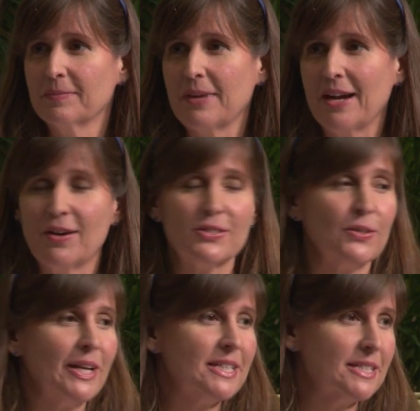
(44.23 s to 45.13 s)
I'd
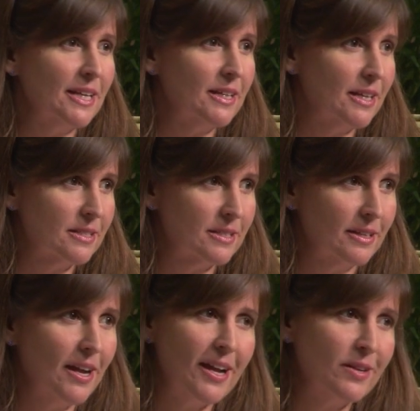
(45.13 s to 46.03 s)
also like to say that
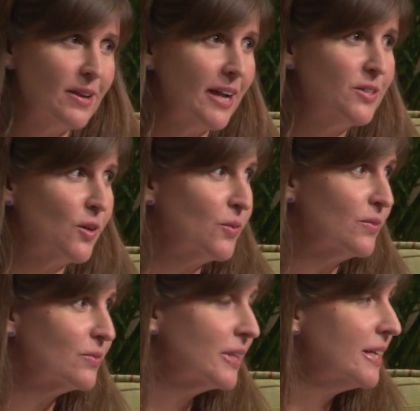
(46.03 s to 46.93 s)
I
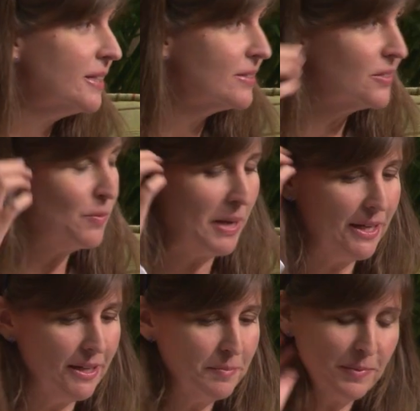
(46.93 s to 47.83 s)
don't really do
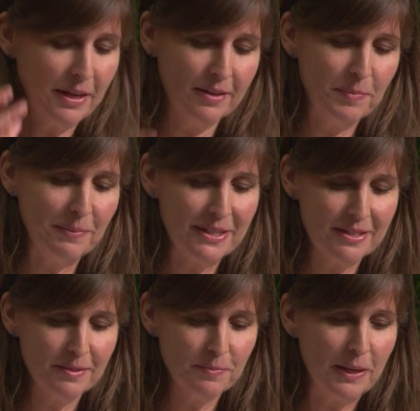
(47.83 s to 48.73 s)
many public
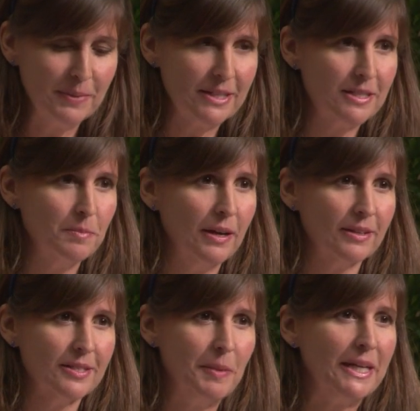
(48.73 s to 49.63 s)

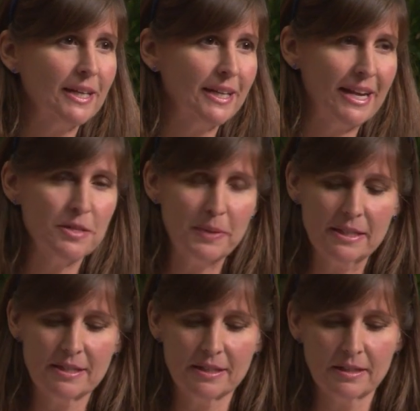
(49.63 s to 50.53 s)
speaking
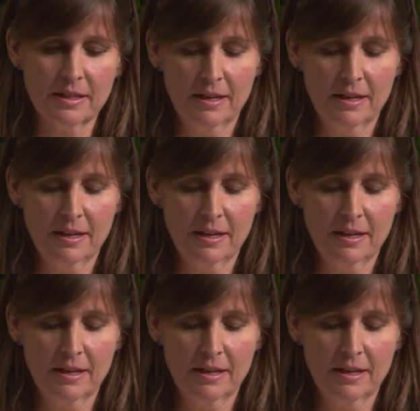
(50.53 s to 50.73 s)
engagements, and